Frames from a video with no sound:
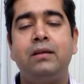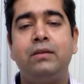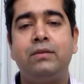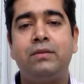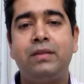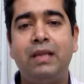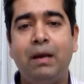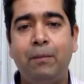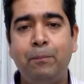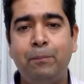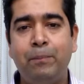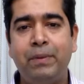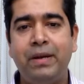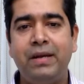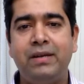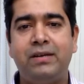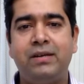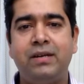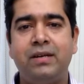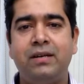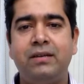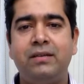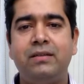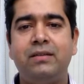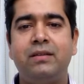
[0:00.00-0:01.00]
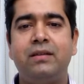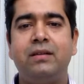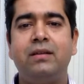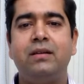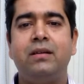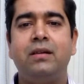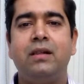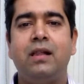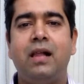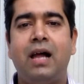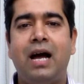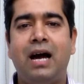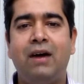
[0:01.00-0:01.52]
Some patients,
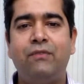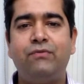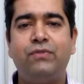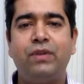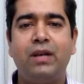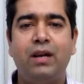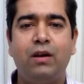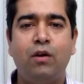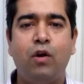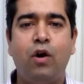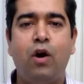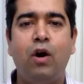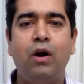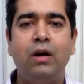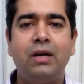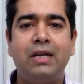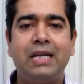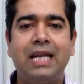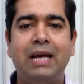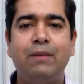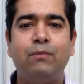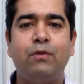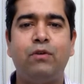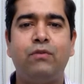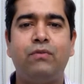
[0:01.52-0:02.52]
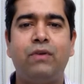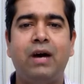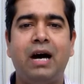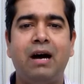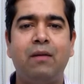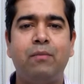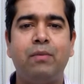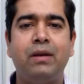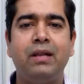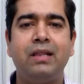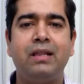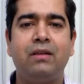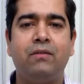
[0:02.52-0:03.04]
after a long time of
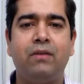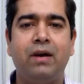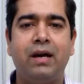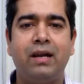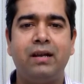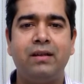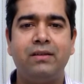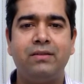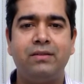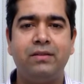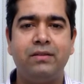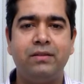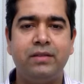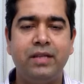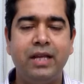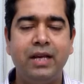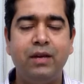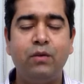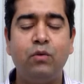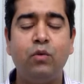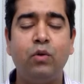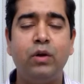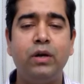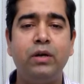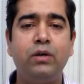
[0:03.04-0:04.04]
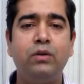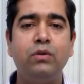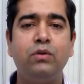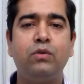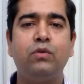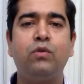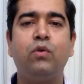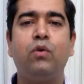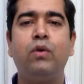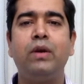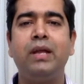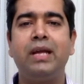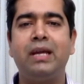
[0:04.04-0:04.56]
harboring the virus, they go into
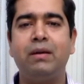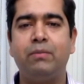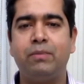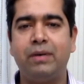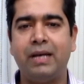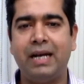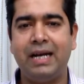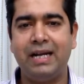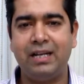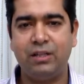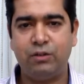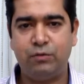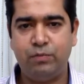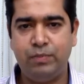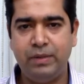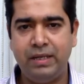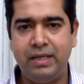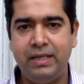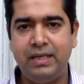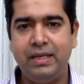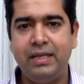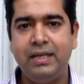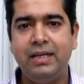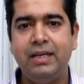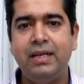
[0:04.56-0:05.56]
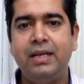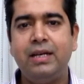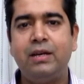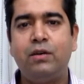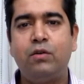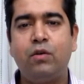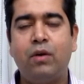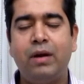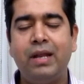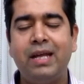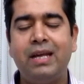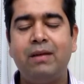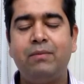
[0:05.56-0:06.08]
chronic hepatitis B.
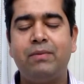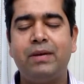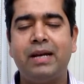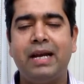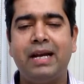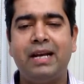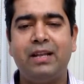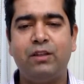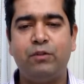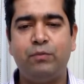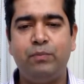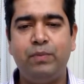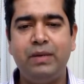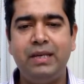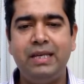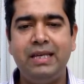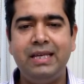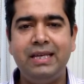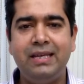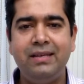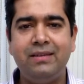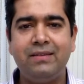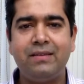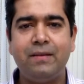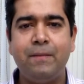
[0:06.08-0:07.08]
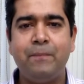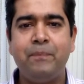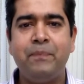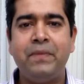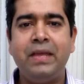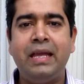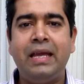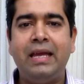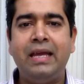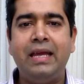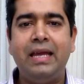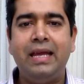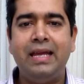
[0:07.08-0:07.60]
Chronic hepatitis B is,
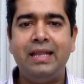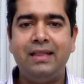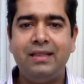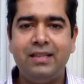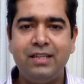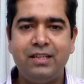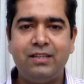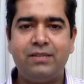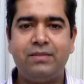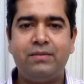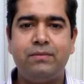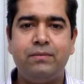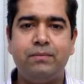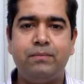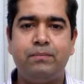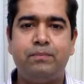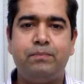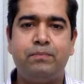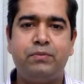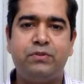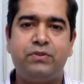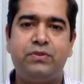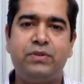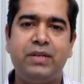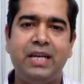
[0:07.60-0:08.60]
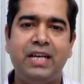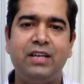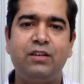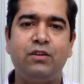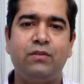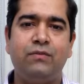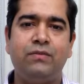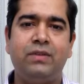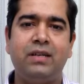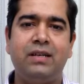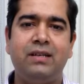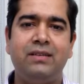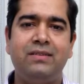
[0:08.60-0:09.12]
in this stage
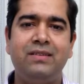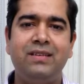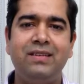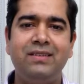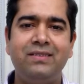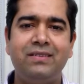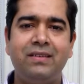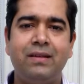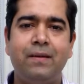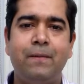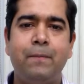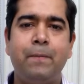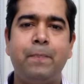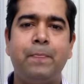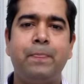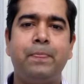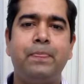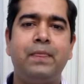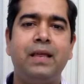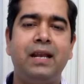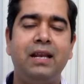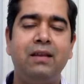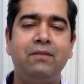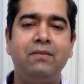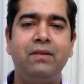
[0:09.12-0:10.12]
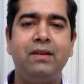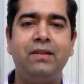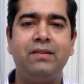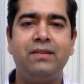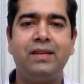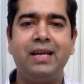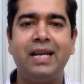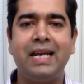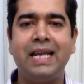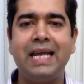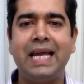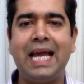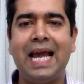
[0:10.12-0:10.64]
of the disease, the liver is
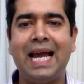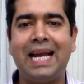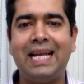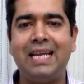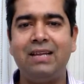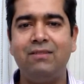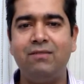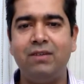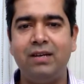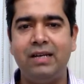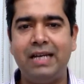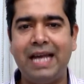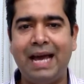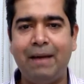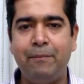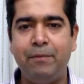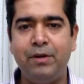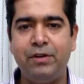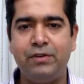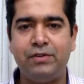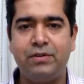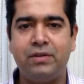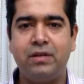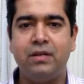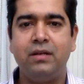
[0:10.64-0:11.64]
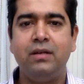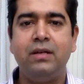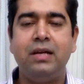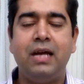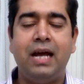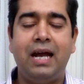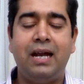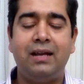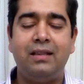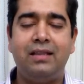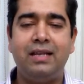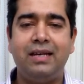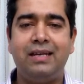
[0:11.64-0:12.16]
getting actively damaged,
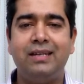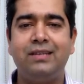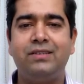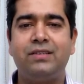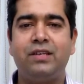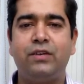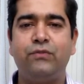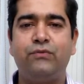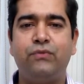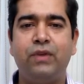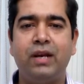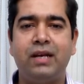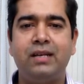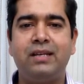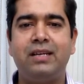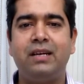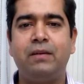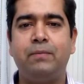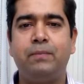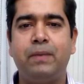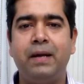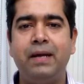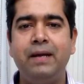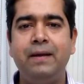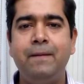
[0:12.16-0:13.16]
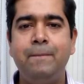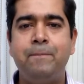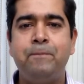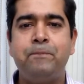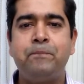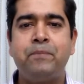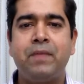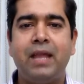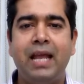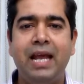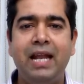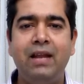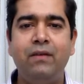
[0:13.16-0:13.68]
and that is reflected by
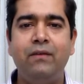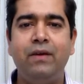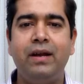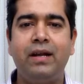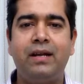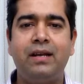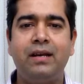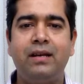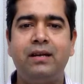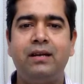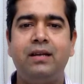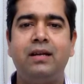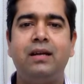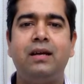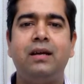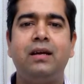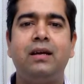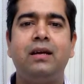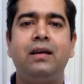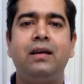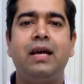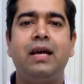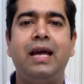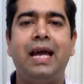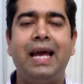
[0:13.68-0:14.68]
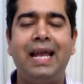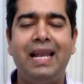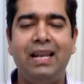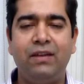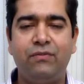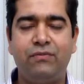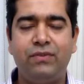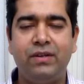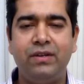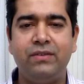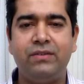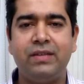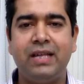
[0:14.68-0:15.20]
elevated
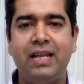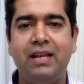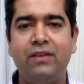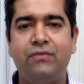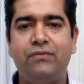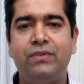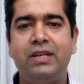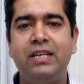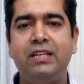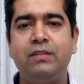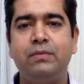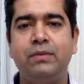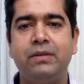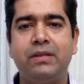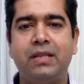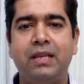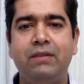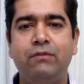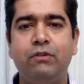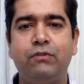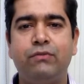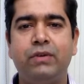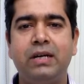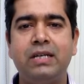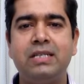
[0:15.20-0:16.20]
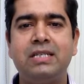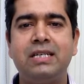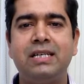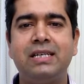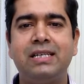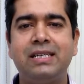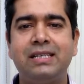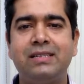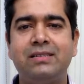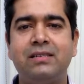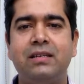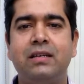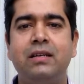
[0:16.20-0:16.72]
LFTs. LFTs means liver
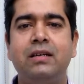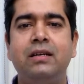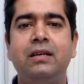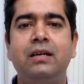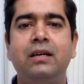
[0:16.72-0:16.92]
function test.